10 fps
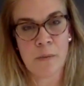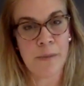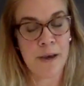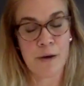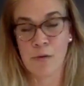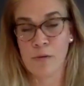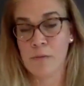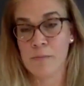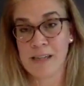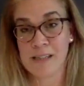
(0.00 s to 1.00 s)

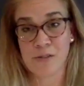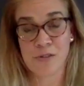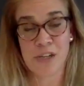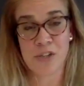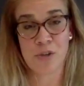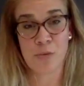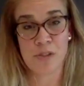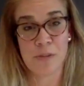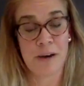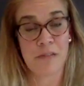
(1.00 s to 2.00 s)
My dissertation
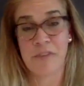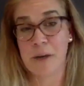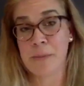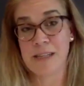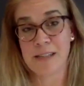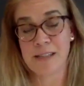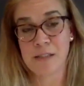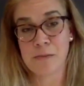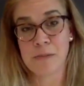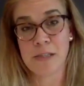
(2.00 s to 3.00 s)
was about family
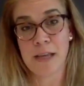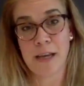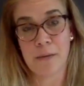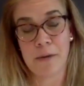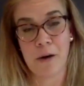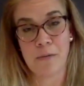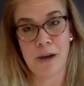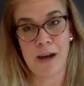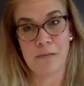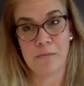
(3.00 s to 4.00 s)
systems and about
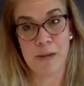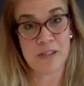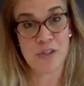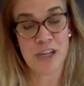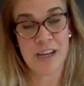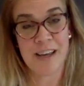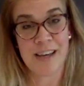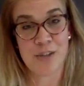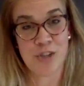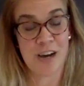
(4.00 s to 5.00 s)
messaging
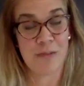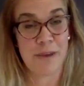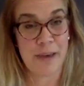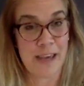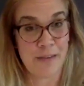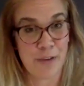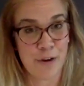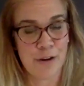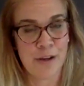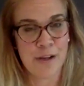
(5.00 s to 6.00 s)
and child behavior.